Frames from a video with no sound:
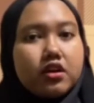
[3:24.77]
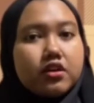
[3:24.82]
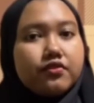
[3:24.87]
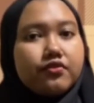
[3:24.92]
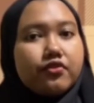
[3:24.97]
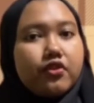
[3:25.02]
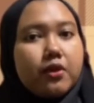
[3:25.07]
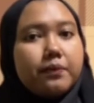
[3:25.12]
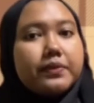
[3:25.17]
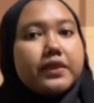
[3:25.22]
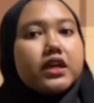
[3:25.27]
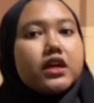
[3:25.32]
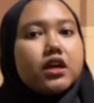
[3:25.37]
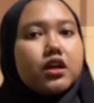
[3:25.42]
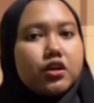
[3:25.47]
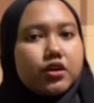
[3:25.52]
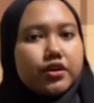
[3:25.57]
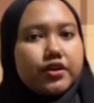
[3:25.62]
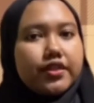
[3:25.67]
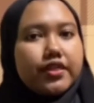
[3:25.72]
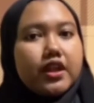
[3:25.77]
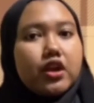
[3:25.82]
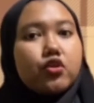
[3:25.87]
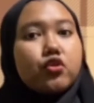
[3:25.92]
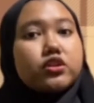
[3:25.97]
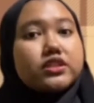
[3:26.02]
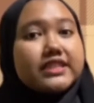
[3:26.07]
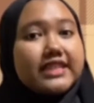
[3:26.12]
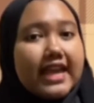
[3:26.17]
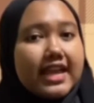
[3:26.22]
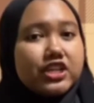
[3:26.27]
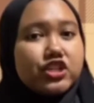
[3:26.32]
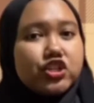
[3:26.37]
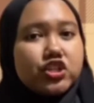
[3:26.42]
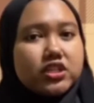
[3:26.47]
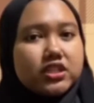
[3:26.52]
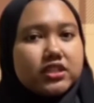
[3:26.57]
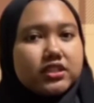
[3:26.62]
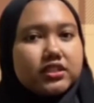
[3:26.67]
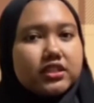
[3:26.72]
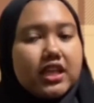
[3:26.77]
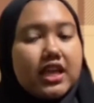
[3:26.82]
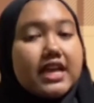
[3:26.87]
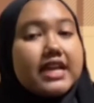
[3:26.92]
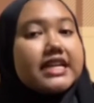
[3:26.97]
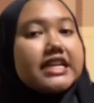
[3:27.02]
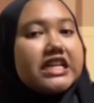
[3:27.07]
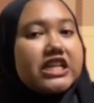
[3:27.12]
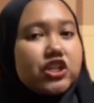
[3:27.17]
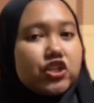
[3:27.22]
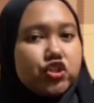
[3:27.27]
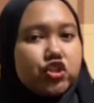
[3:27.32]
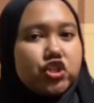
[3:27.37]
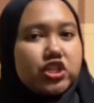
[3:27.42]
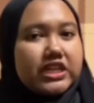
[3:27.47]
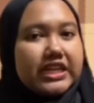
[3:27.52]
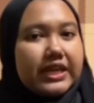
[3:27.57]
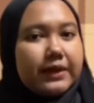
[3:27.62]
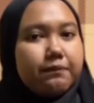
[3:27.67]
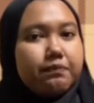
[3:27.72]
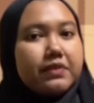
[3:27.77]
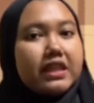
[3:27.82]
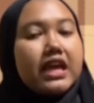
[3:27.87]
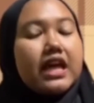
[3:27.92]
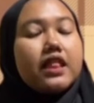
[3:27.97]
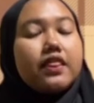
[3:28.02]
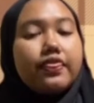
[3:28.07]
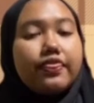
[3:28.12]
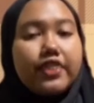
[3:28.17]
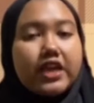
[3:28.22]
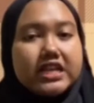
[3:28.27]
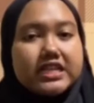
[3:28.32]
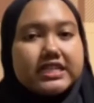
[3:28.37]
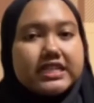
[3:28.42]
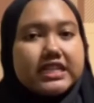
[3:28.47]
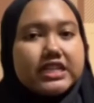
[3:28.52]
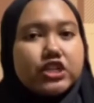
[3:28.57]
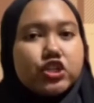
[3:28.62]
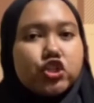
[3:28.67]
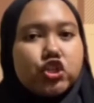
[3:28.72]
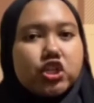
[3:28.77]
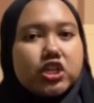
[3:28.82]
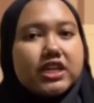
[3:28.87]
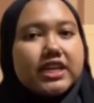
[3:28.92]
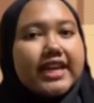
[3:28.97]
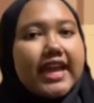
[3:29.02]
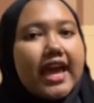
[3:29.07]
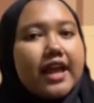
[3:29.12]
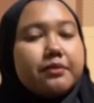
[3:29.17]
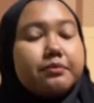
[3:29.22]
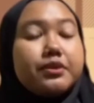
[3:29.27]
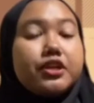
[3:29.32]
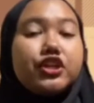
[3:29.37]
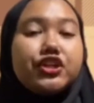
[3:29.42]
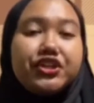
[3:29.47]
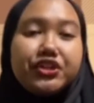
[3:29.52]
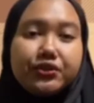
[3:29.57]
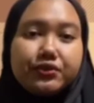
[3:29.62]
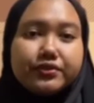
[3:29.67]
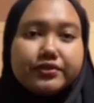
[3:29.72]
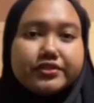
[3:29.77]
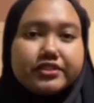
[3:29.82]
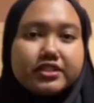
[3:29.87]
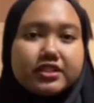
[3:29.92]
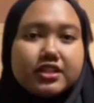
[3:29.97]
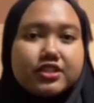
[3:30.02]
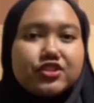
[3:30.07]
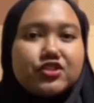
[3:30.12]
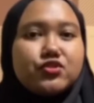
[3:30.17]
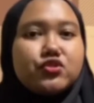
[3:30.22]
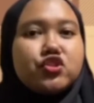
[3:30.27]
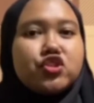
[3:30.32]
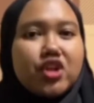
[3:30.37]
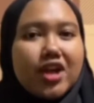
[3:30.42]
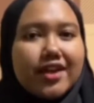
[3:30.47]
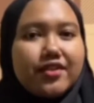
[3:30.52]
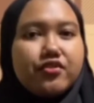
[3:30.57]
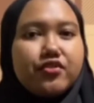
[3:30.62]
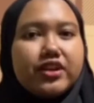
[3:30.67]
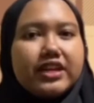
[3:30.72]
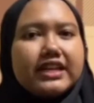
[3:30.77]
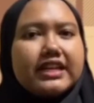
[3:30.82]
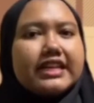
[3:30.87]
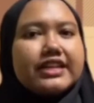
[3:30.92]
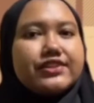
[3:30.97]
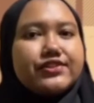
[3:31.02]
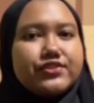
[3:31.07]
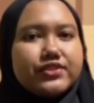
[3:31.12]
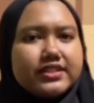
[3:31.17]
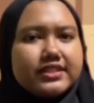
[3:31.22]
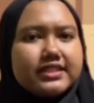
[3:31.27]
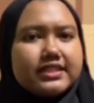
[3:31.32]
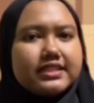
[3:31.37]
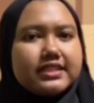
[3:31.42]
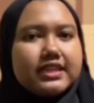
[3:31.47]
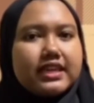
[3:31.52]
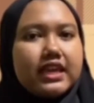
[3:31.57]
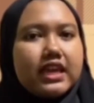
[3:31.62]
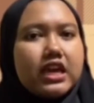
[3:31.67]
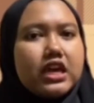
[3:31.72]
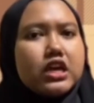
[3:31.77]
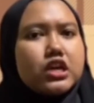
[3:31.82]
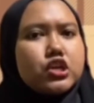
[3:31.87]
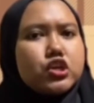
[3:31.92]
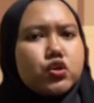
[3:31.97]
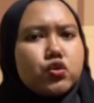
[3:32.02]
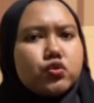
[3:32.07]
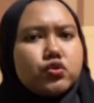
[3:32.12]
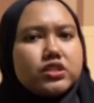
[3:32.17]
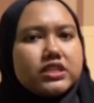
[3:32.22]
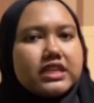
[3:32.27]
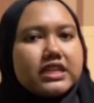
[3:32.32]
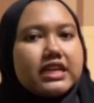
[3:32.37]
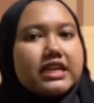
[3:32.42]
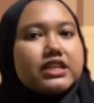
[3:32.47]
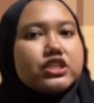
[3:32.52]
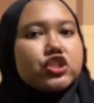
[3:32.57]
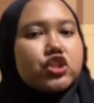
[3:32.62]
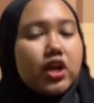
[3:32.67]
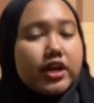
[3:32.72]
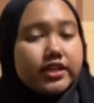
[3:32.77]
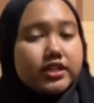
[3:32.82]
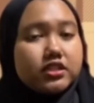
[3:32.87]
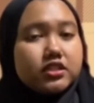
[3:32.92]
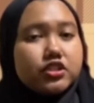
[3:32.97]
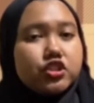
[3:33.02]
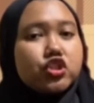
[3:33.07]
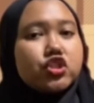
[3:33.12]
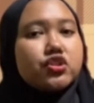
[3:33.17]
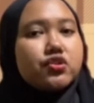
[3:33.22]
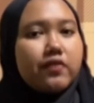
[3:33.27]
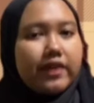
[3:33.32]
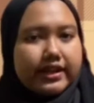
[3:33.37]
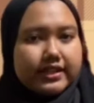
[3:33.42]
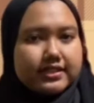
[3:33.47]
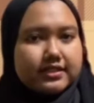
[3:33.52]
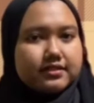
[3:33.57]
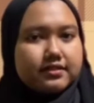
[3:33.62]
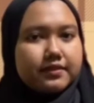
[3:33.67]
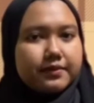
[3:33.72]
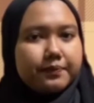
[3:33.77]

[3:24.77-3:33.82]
from the Earth's rotational energy. This energy can be used to generate electricity using a tidal generator.